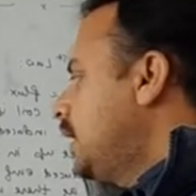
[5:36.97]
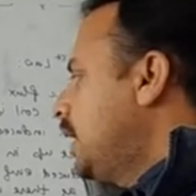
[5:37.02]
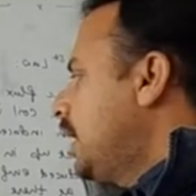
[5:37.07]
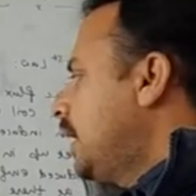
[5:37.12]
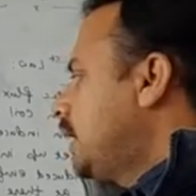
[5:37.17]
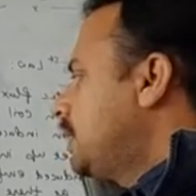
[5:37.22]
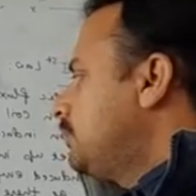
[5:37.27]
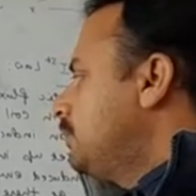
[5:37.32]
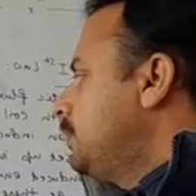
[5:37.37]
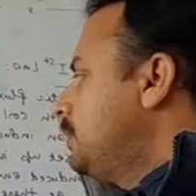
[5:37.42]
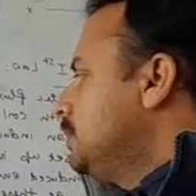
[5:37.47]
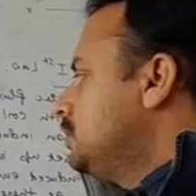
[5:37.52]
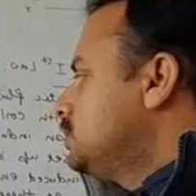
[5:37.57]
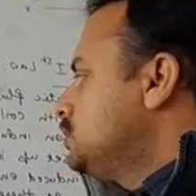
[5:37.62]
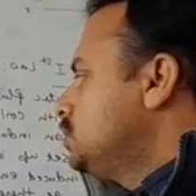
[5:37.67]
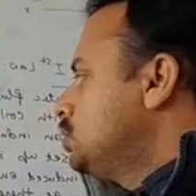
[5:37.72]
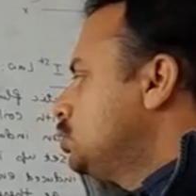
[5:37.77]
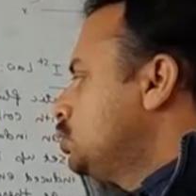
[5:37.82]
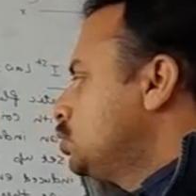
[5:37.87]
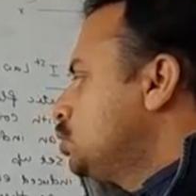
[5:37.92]
and
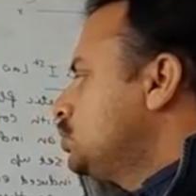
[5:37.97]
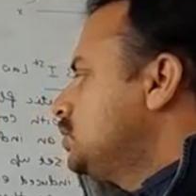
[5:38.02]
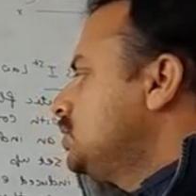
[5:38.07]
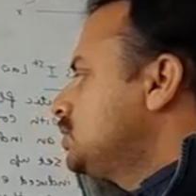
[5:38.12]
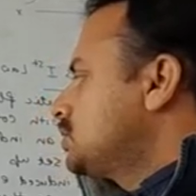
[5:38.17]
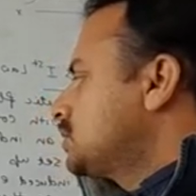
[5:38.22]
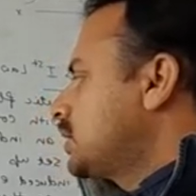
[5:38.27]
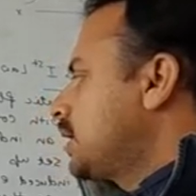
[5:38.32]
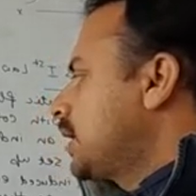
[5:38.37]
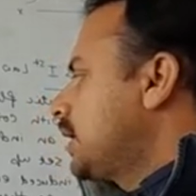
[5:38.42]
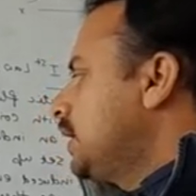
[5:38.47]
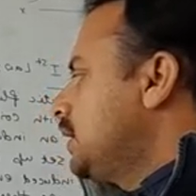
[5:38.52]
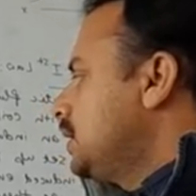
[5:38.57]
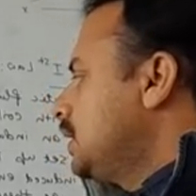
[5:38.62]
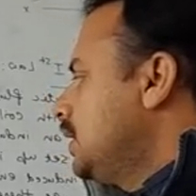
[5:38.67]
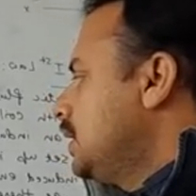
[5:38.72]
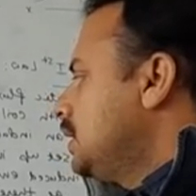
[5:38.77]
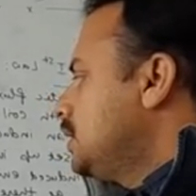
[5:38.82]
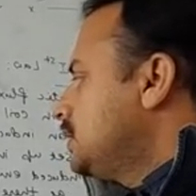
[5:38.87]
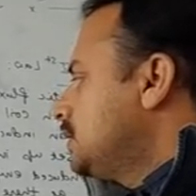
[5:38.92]
due to this current,
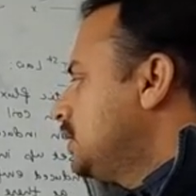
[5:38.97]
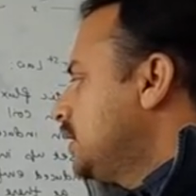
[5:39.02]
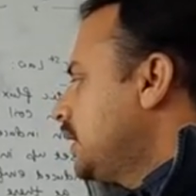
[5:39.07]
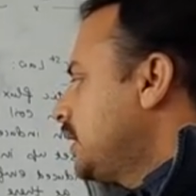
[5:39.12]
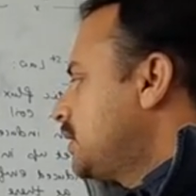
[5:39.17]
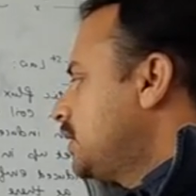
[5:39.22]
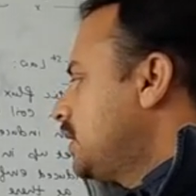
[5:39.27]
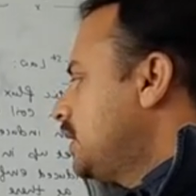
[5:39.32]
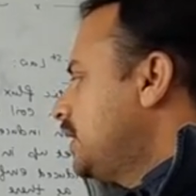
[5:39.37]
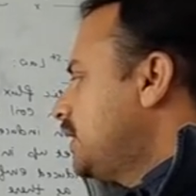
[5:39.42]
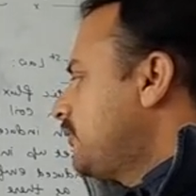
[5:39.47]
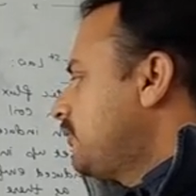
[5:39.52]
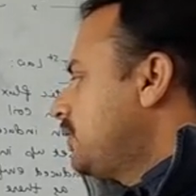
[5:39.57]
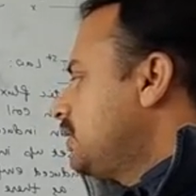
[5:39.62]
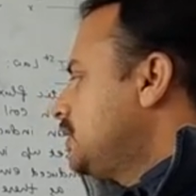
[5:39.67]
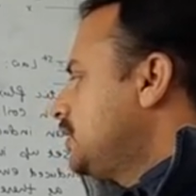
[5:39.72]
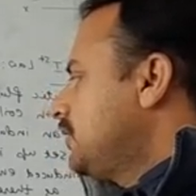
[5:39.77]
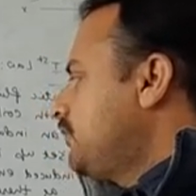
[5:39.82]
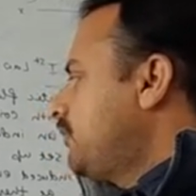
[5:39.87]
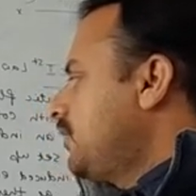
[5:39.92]
there is a
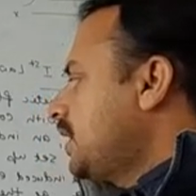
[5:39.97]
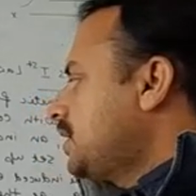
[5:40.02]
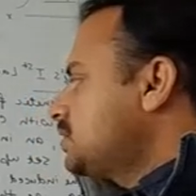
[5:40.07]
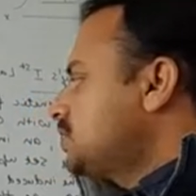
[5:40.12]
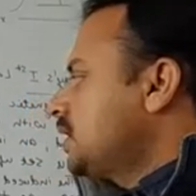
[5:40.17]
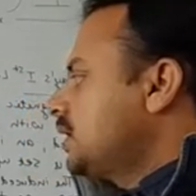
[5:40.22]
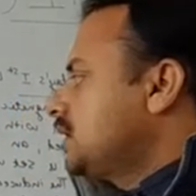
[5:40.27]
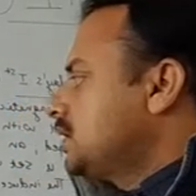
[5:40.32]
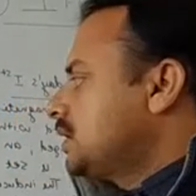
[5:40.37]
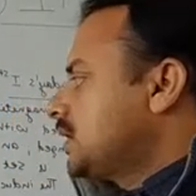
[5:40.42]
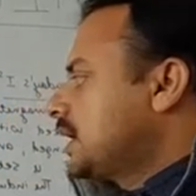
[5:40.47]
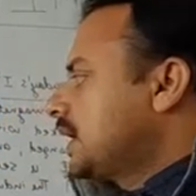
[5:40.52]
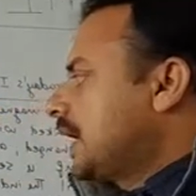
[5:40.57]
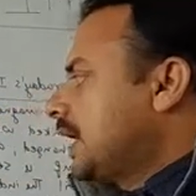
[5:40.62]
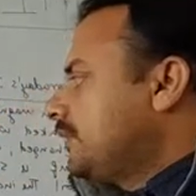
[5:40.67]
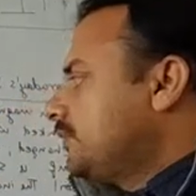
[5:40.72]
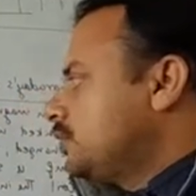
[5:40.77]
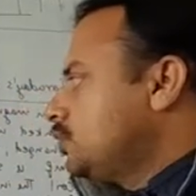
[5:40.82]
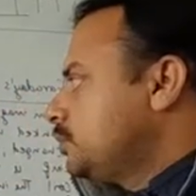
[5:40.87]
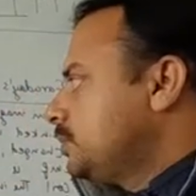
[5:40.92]
deflection in the
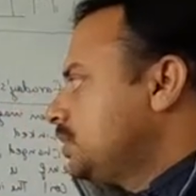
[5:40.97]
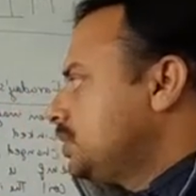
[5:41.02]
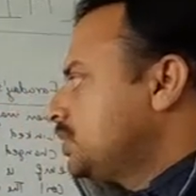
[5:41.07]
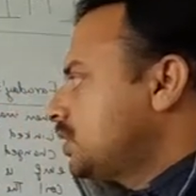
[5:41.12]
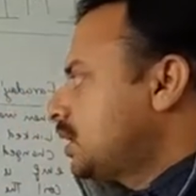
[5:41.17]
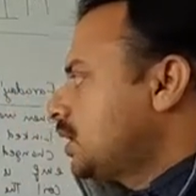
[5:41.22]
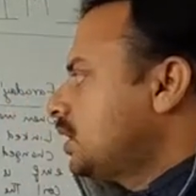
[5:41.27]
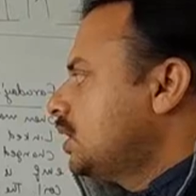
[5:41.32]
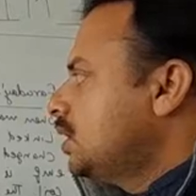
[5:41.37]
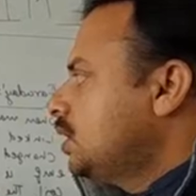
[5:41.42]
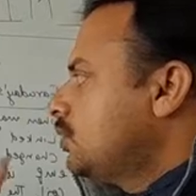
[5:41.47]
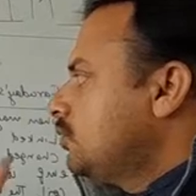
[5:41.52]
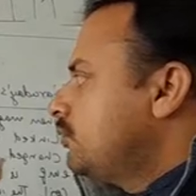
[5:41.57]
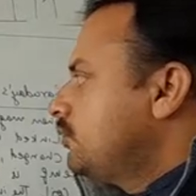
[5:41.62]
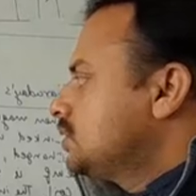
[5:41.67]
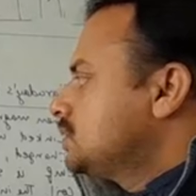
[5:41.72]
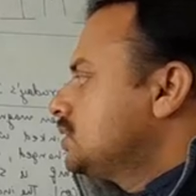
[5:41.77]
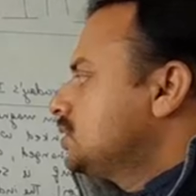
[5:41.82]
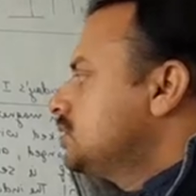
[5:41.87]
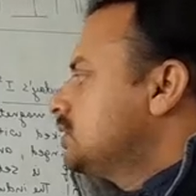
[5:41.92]
galvanometer
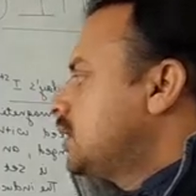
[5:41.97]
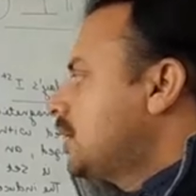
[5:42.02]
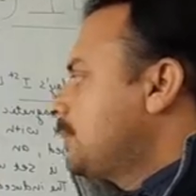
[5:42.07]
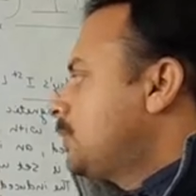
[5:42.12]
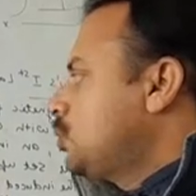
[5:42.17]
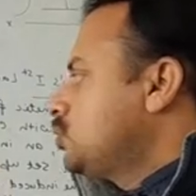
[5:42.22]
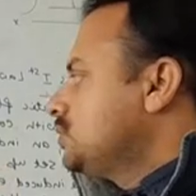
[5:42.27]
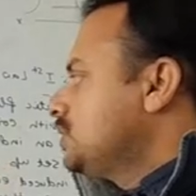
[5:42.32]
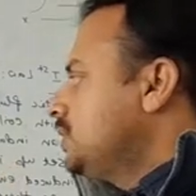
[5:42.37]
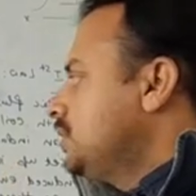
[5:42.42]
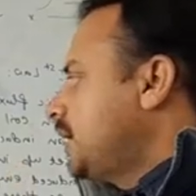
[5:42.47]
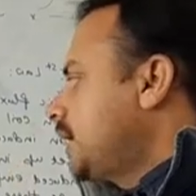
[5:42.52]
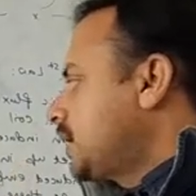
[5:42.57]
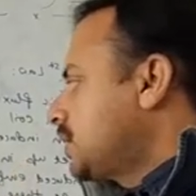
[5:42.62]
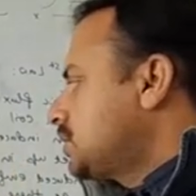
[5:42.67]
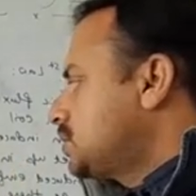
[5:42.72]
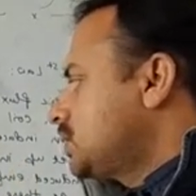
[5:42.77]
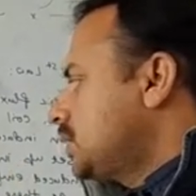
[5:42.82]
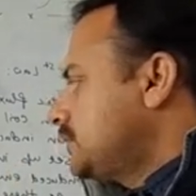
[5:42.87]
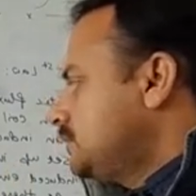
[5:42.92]
which is in opposite
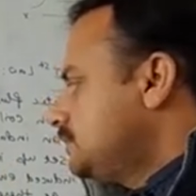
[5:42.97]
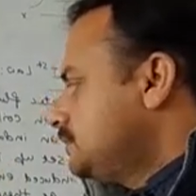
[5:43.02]
direction.